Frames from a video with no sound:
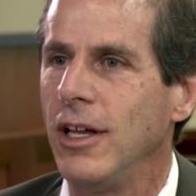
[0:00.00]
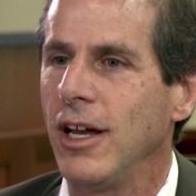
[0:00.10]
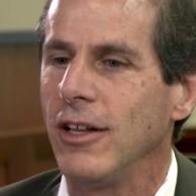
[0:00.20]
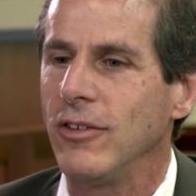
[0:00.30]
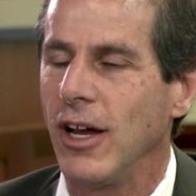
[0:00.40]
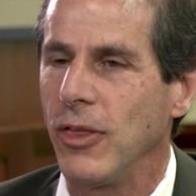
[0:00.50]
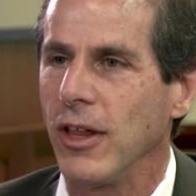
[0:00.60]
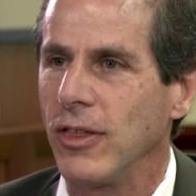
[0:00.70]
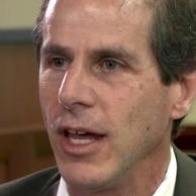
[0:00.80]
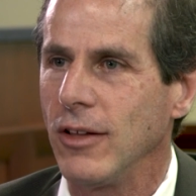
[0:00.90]
And so I
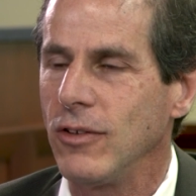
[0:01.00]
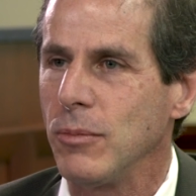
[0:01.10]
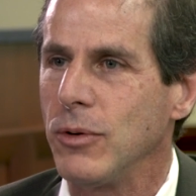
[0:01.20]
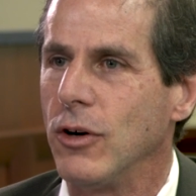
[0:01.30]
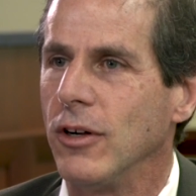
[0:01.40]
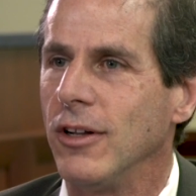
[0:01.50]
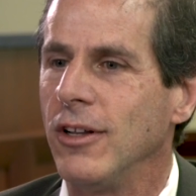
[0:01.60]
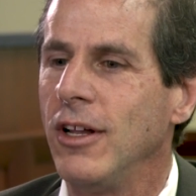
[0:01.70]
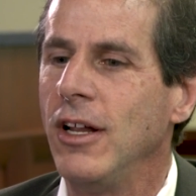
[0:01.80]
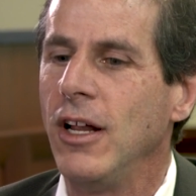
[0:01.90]
think that's important.
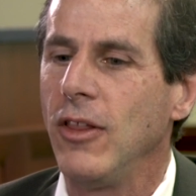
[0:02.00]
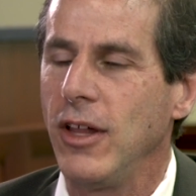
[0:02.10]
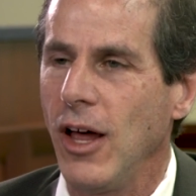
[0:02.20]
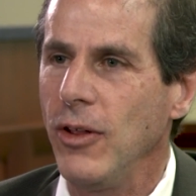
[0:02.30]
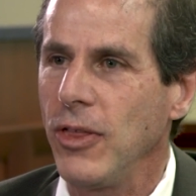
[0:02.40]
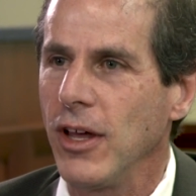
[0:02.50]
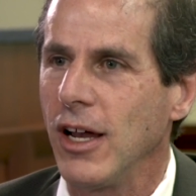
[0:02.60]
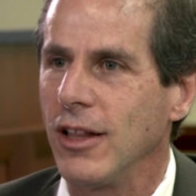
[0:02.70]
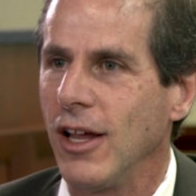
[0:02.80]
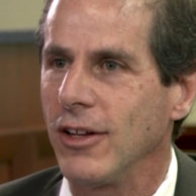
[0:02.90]
The other thing
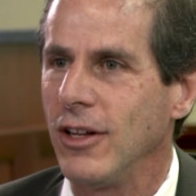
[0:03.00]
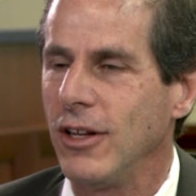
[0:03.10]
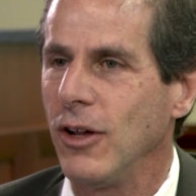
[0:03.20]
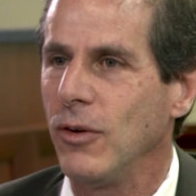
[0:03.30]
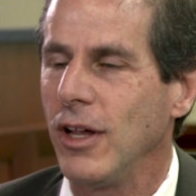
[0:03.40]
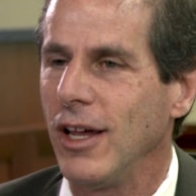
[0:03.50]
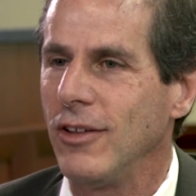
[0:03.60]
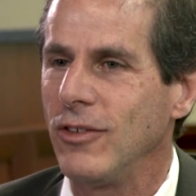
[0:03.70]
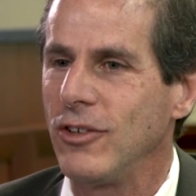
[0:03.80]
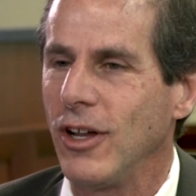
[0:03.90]
I'd like to do
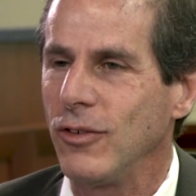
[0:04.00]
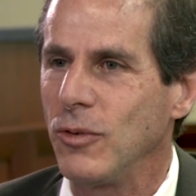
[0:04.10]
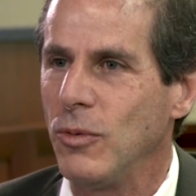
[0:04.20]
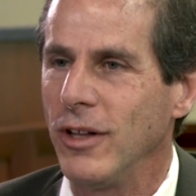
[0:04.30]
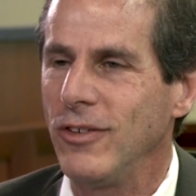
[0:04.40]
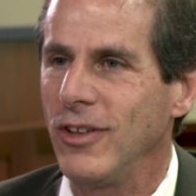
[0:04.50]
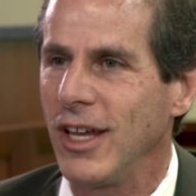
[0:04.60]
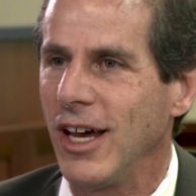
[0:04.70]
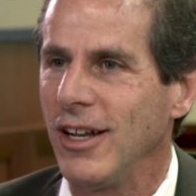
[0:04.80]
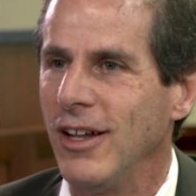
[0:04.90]
is just once
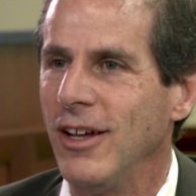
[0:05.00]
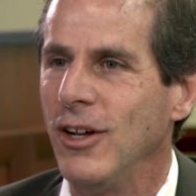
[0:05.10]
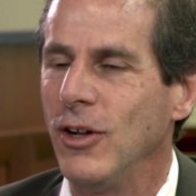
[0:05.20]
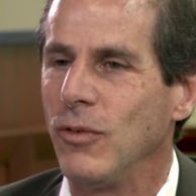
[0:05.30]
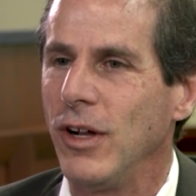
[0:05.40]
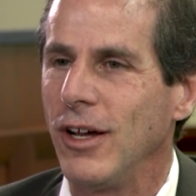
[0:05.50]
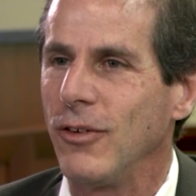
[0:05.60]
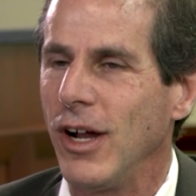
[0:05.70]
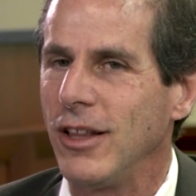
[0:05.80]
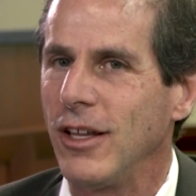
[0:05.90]
again
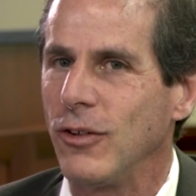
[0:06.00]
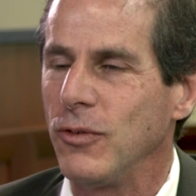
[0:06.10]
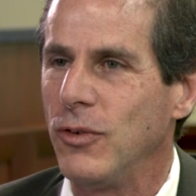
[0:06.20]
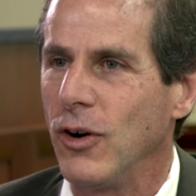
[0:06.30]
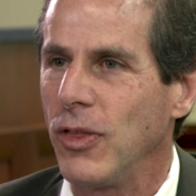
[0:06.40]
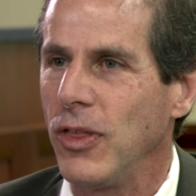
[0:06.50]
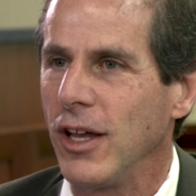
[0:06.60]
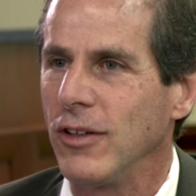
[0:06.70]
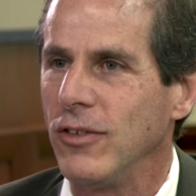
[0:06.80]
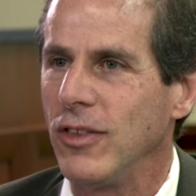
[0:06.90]
reiterate those 4
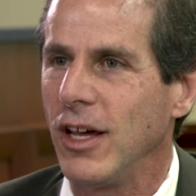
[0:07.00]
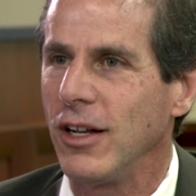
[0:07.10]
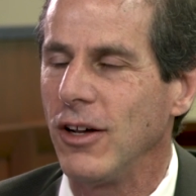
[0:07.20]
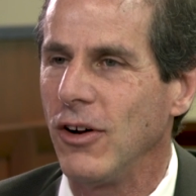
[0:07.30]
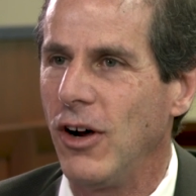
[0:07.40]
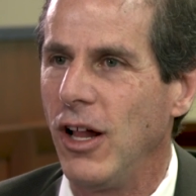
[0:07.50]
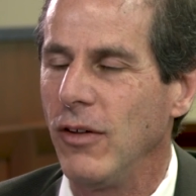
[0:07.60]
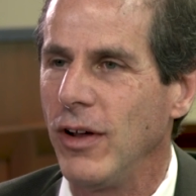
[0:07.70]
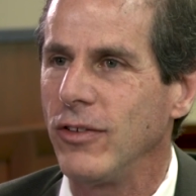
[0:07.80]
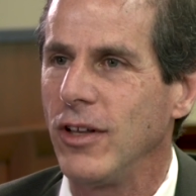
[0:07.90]
things that all
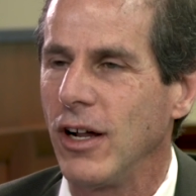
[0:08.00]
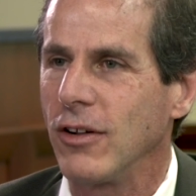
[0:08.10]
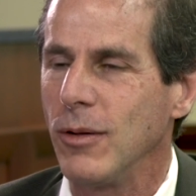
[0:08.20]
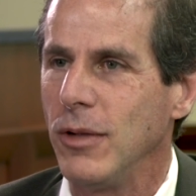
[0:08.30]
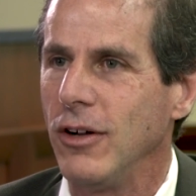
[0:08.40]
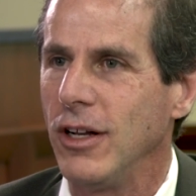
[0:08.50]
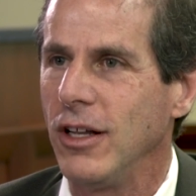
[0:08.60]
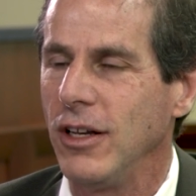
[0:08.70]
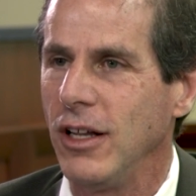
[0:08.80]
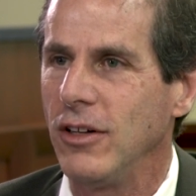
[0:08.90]
of us in our
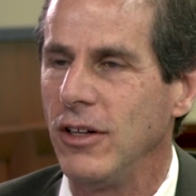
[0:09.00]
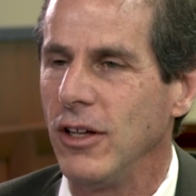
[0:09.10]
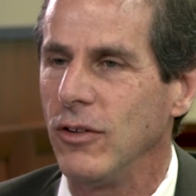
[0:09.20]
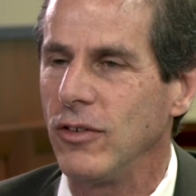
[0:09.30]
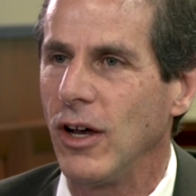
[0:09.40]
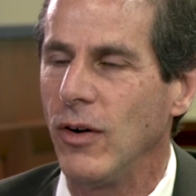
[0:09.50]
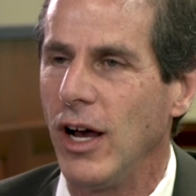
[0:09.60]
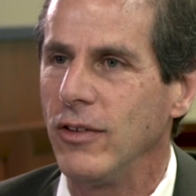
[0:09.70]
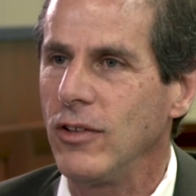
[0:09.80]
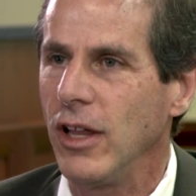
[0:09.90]
community need to do. So
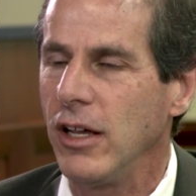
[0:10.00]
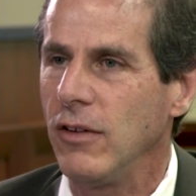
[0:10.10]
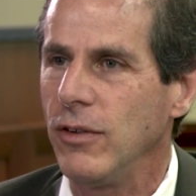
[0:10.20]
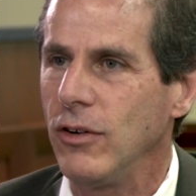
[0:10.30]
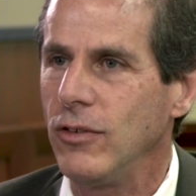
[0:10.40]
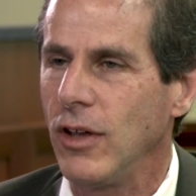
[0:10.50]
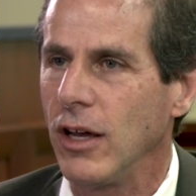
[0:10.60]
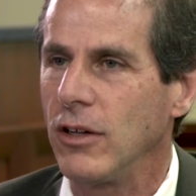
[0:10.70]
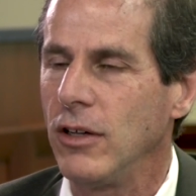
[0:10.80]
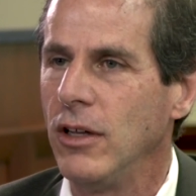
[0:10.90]
isolate if you're
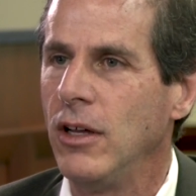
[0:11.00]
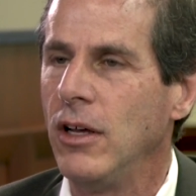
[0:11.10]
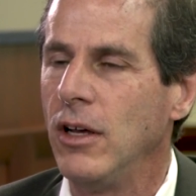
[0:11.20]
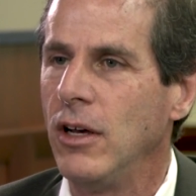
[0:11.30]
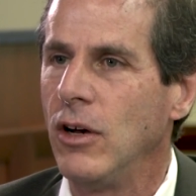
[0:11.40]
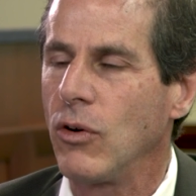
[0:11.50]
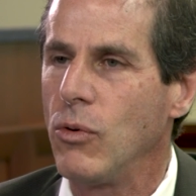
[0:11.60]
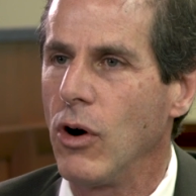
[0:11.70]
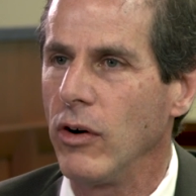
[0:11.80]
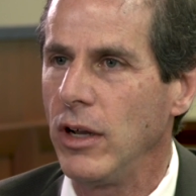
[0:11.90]
sick,
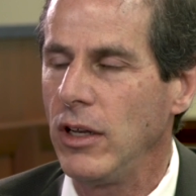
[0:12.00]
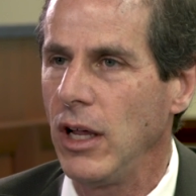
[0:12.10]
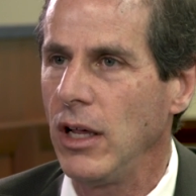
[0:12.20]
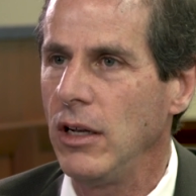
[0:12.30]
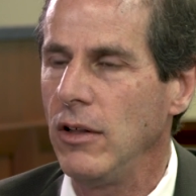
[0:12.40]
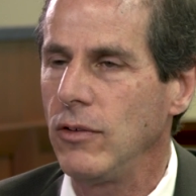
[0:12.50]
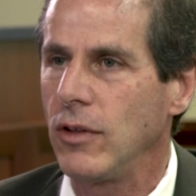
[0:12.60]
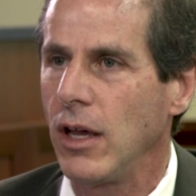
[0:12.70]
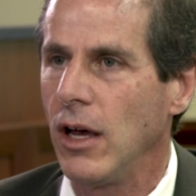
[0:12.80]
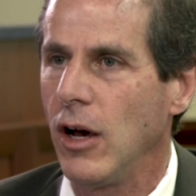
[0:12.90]
quarantine,
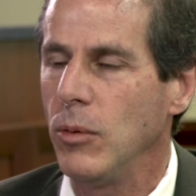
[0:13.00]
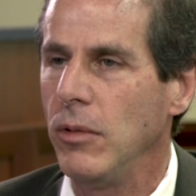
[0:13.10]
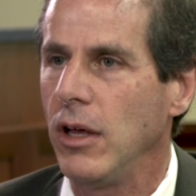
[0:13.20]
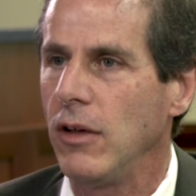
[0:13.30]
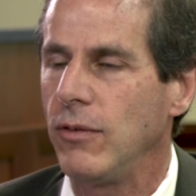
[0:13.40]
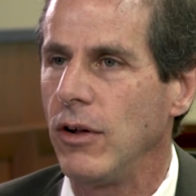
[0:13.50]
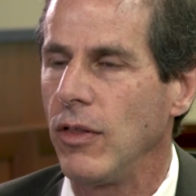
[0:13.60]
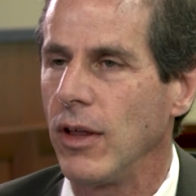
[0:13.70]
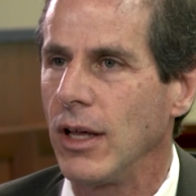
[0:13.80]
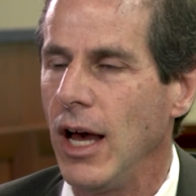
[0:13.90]
stay home if you're
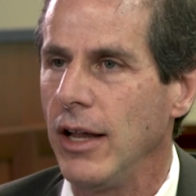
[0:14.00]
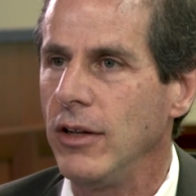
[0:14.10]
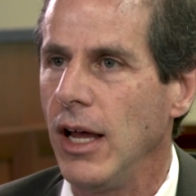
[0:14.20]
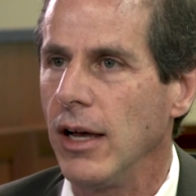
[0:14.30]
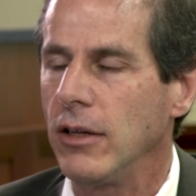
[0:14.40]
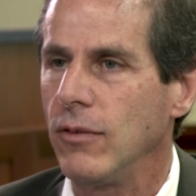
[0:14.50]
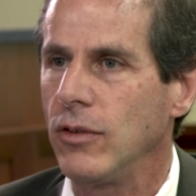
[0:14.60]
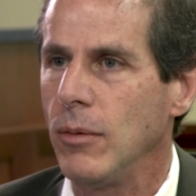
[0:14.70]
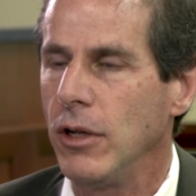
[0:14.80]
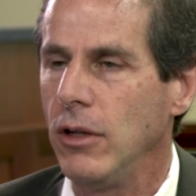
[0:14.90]
the contact of
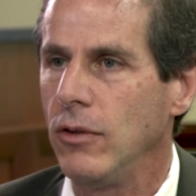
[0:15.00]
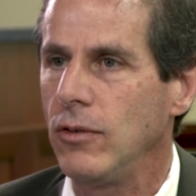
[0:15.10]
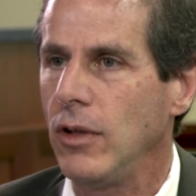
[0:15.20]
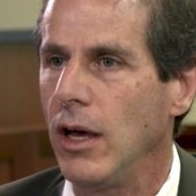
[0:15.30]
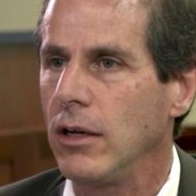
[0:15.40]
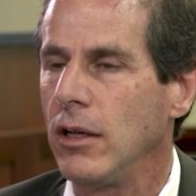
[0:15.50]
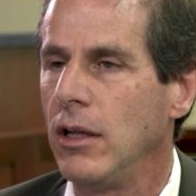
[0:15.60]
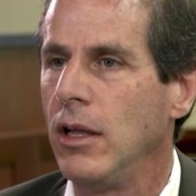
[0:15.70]
someone who's sick,